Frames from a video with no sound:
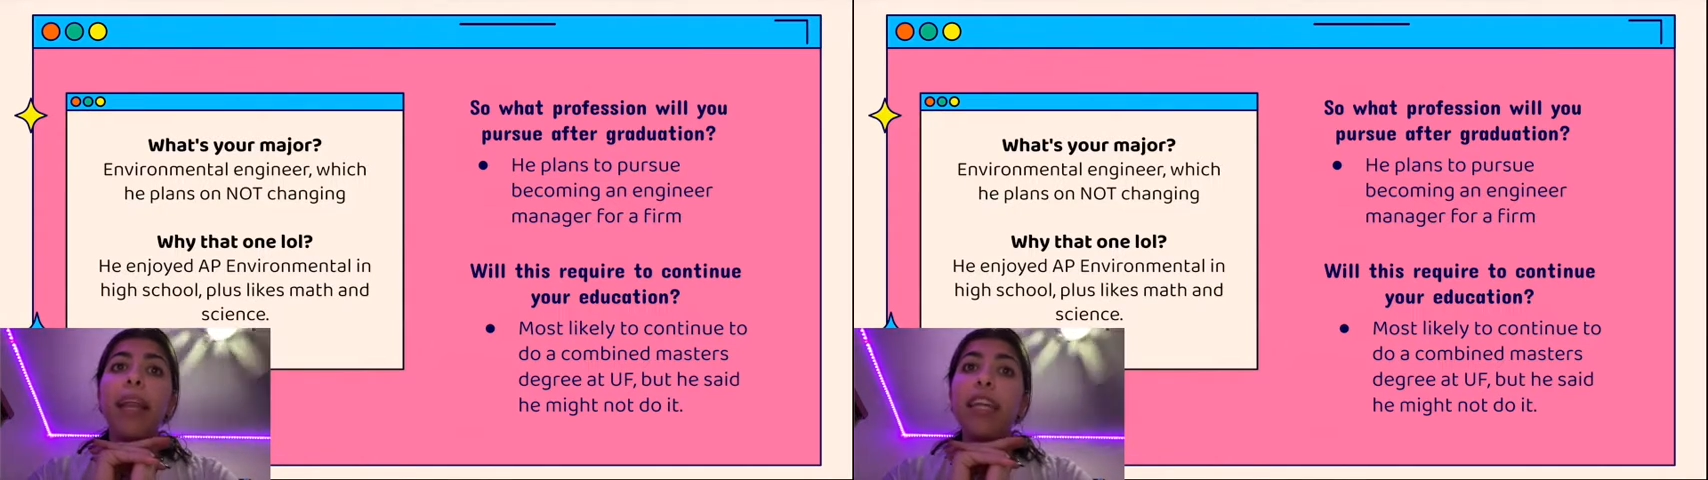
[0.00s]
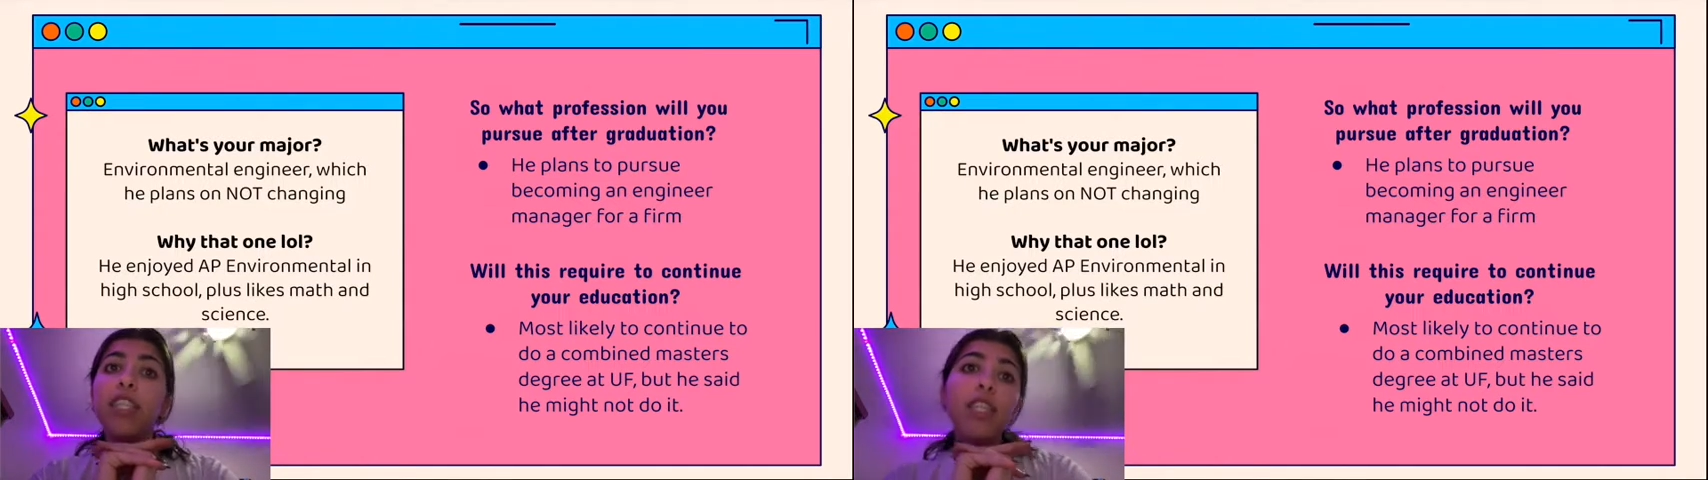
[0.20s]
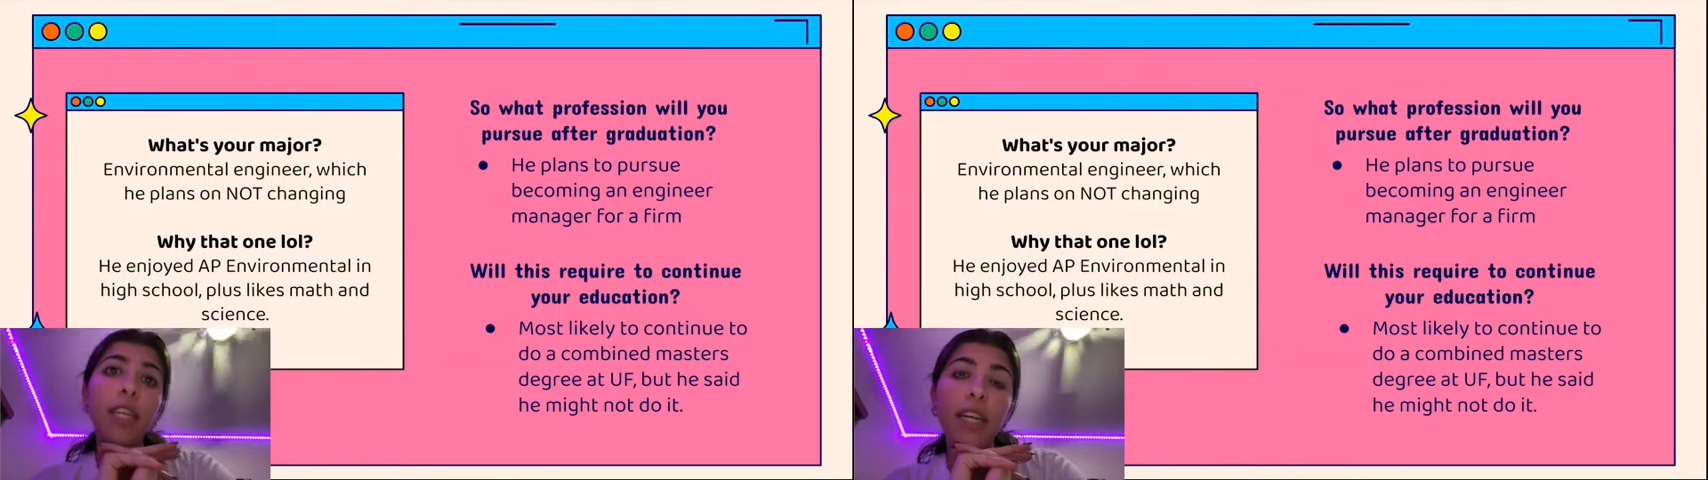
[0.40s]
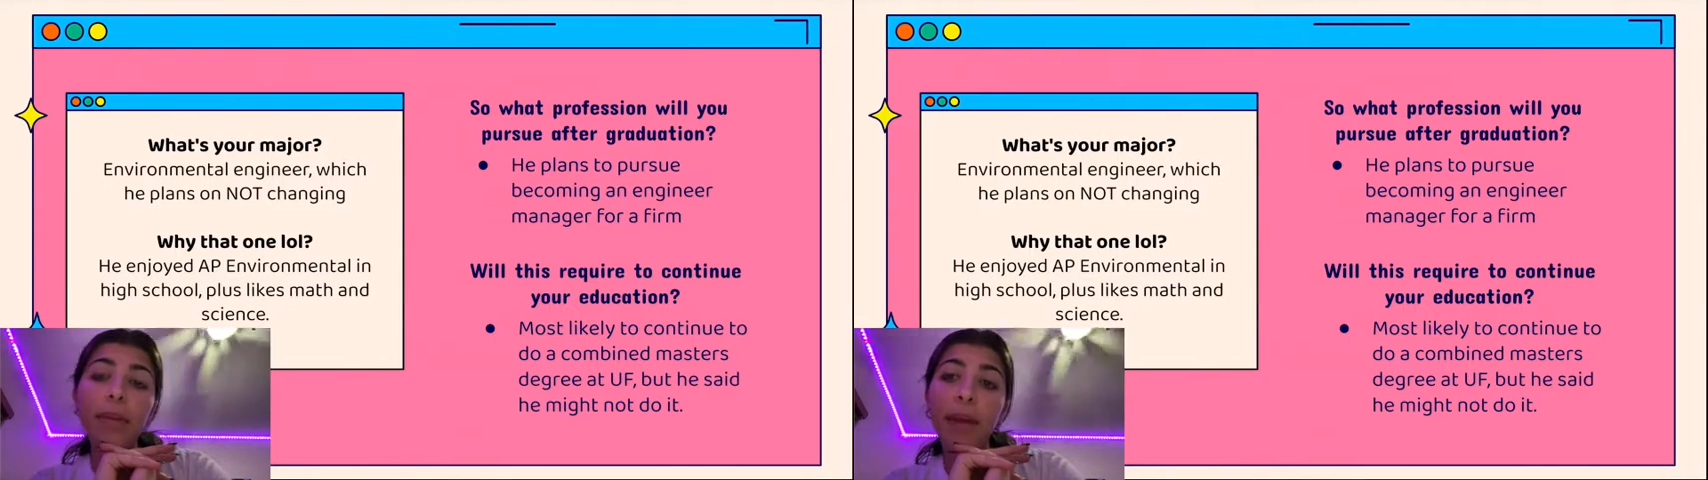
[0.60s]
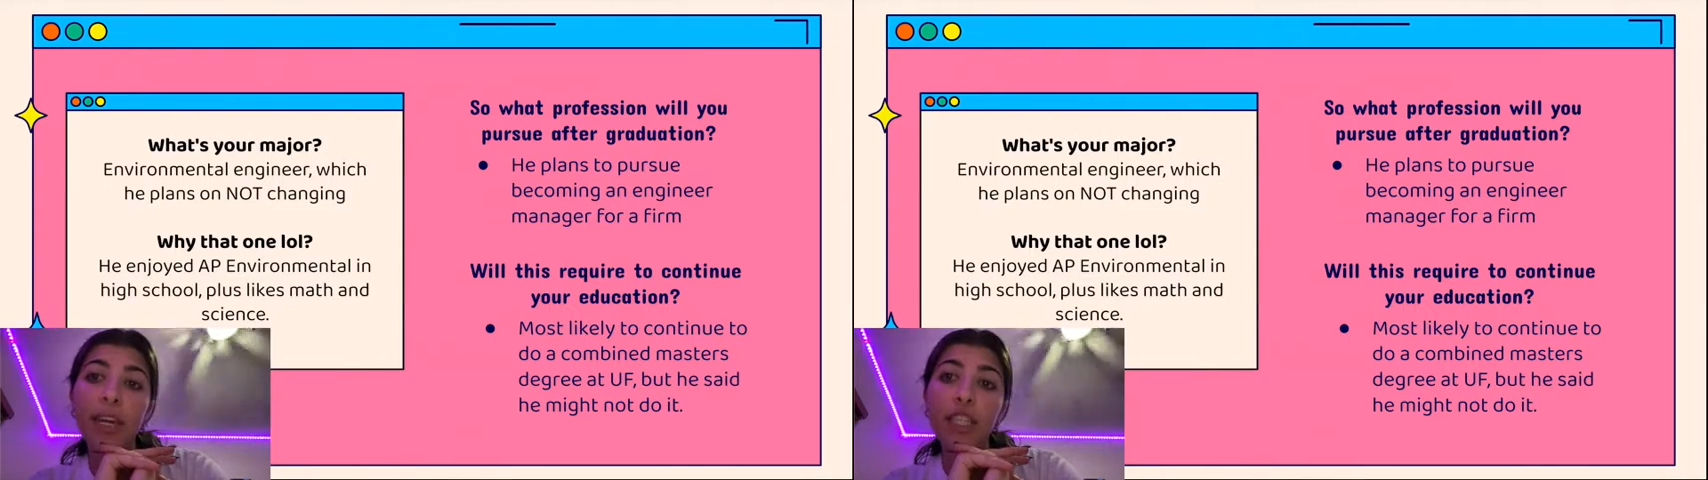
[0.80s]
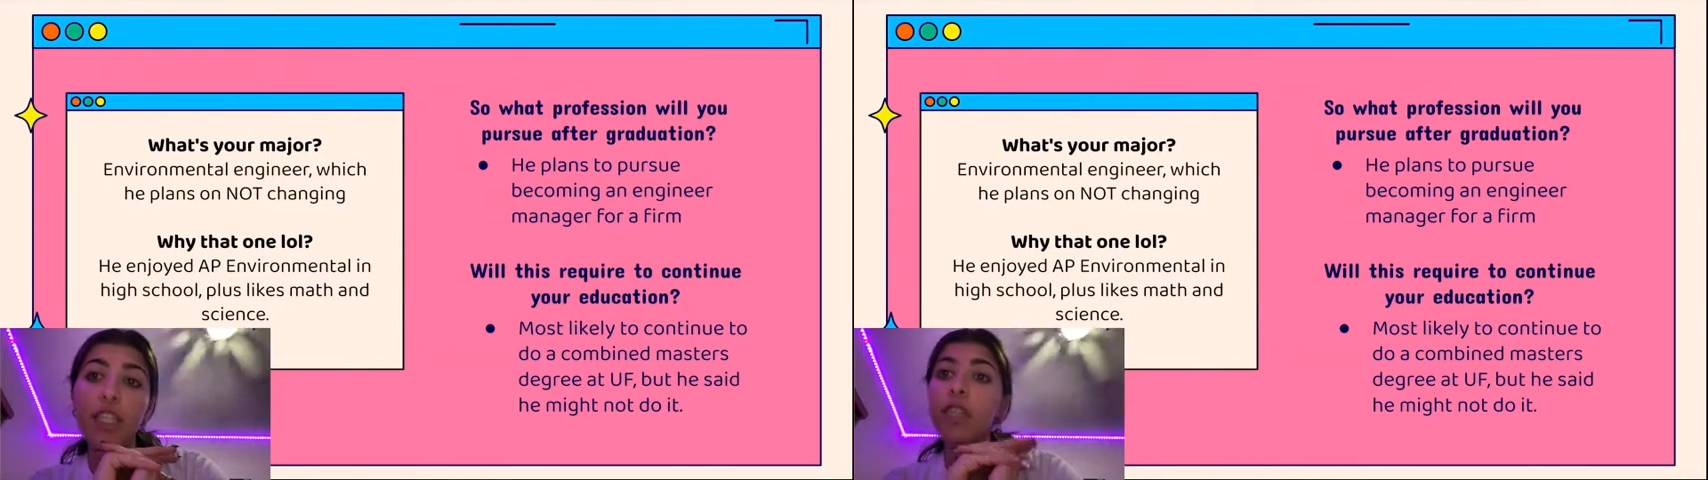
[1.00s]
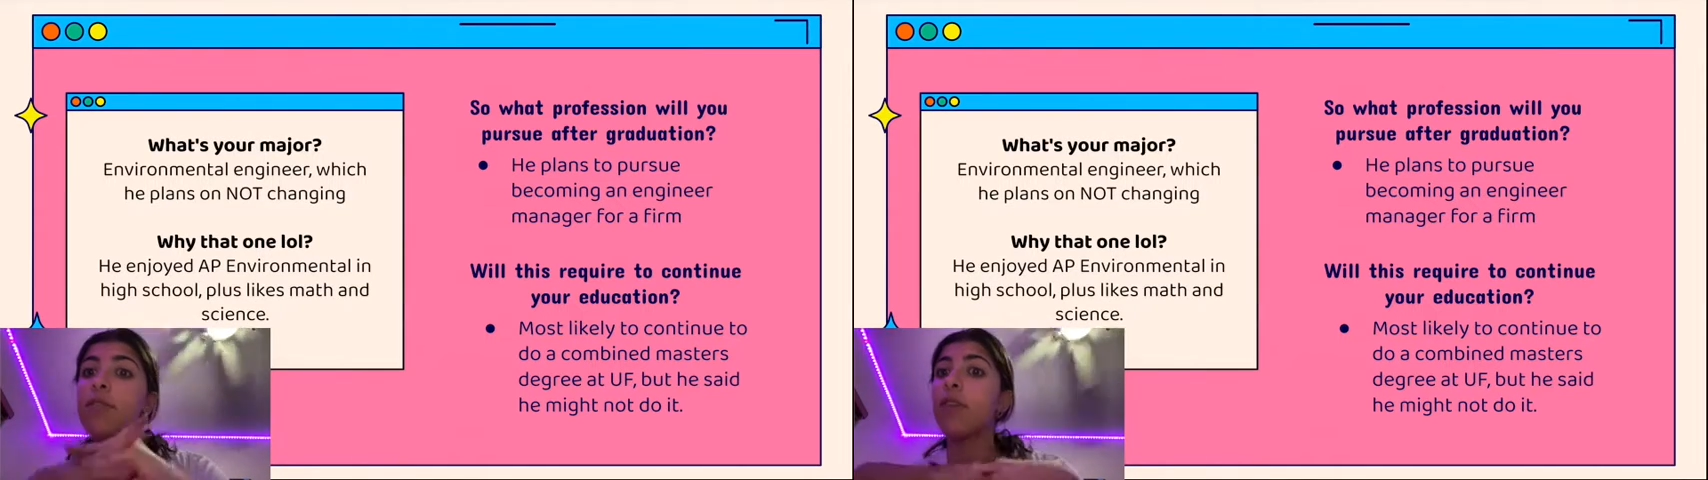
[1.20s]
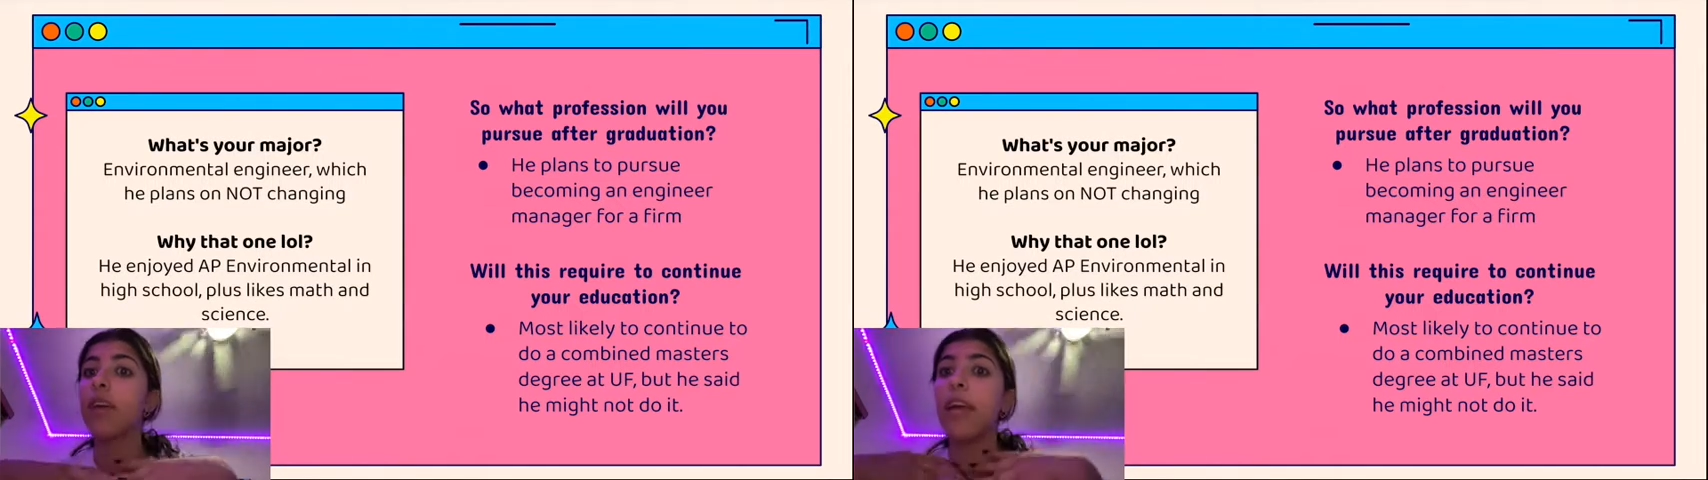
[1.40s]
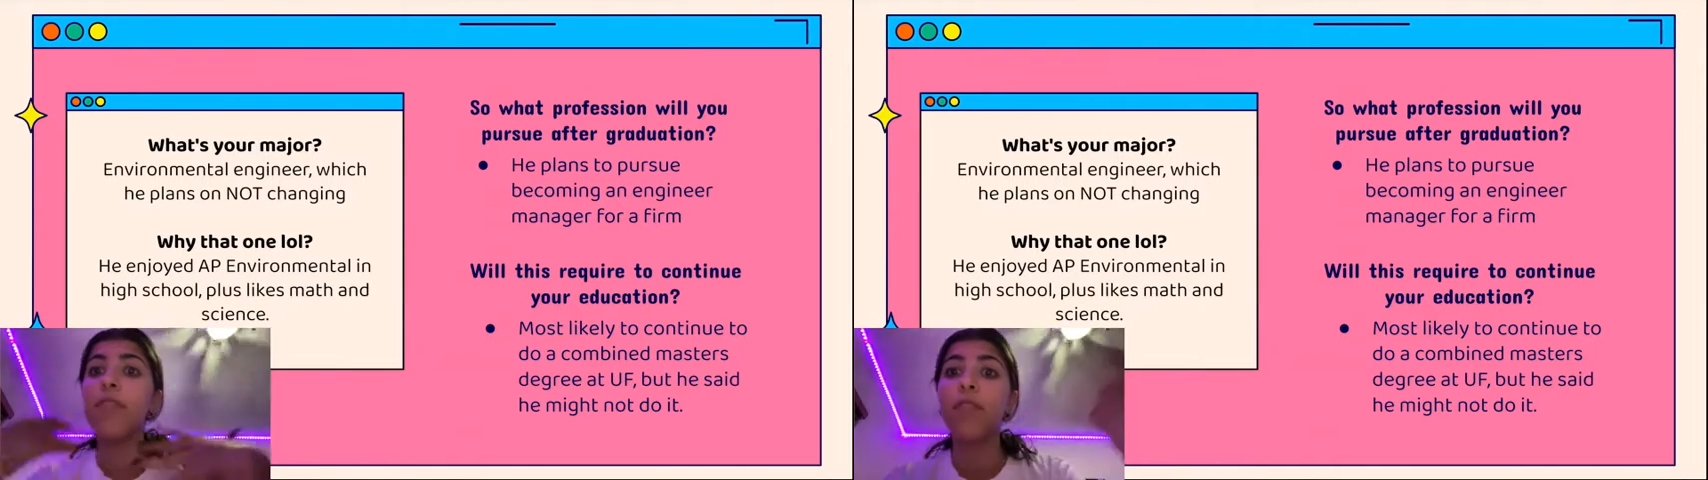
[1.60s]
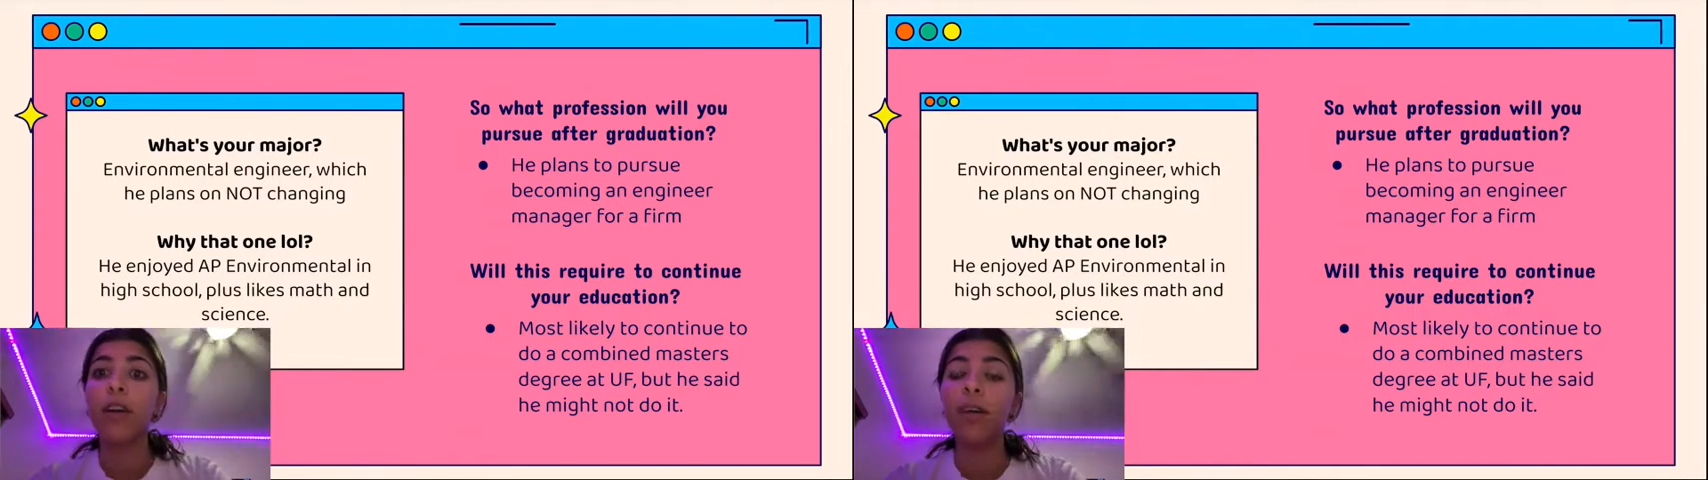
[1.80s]
engineer manager for a
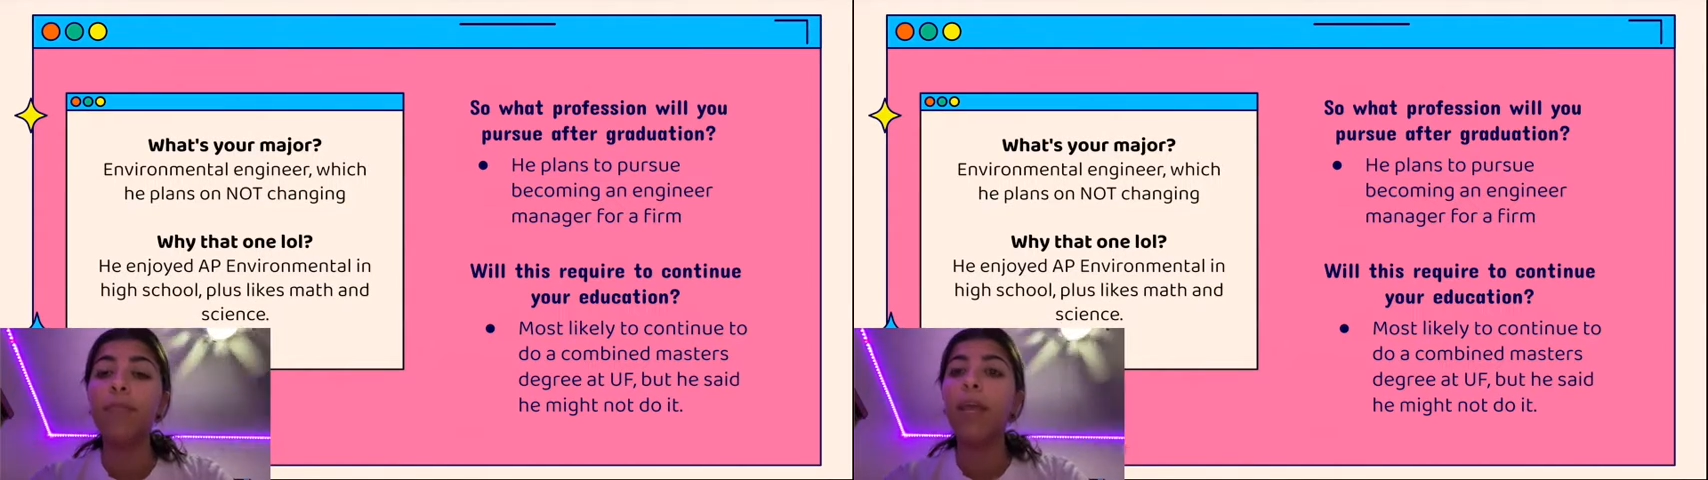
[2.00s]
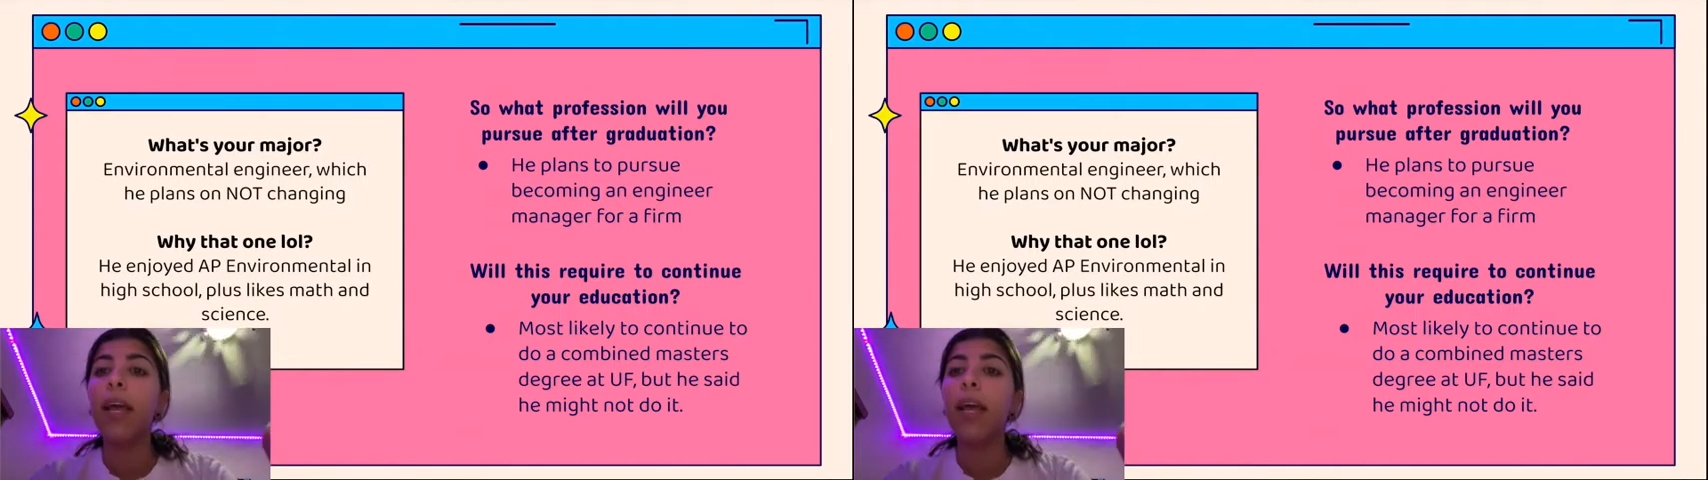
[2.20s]
firm.